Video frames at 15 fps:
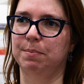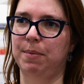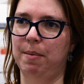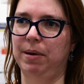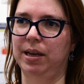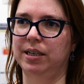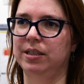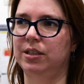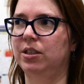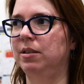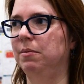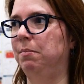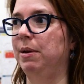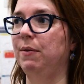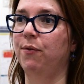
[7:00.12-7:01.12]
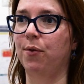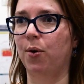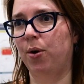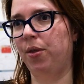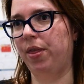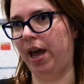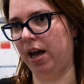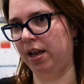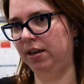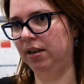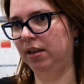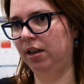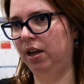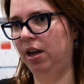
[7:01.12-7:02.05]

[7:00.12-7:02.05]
published before that.